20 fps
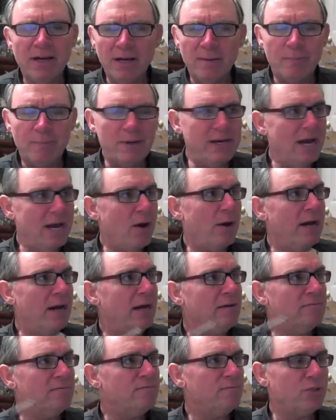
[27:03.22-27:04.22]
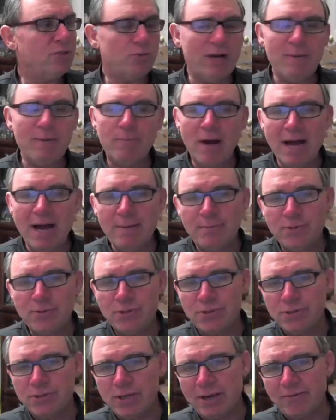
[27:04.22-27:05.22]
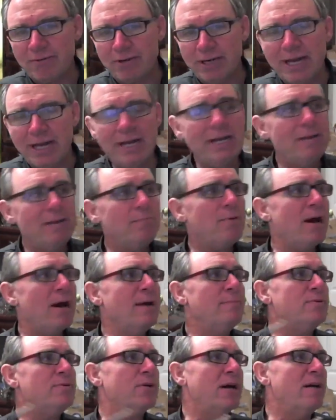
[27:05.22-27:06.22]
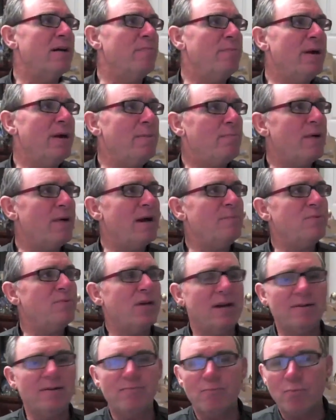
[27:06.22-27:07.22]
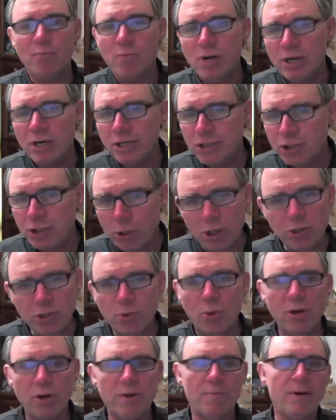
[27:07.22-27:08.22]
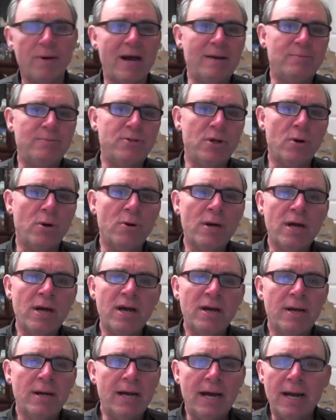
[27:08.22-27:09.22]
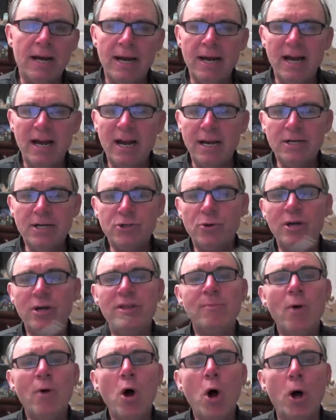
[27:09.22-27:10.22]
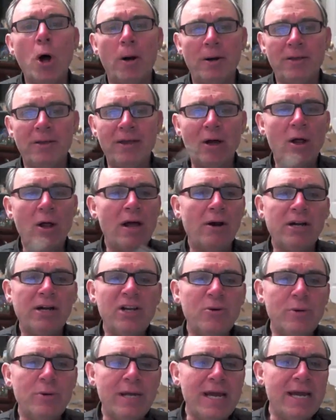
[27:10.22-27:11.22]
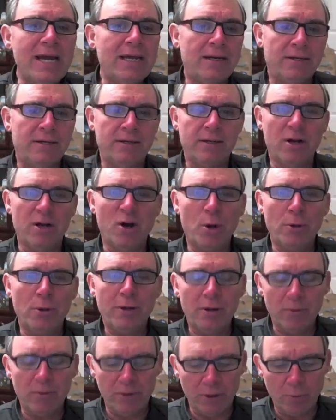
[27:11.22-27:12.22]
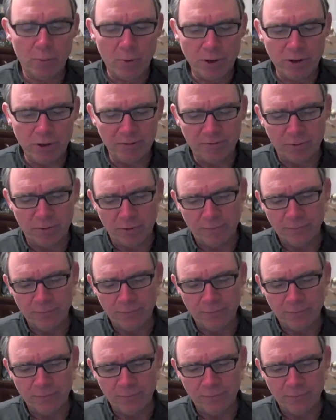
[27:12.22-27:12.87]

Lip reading: But now I have straight pipes, I have Canadian pipes, I have bent pipes, I have church warden pipes, you know, and I enjoy them all, and they all are unique, you know, and they're wonderful.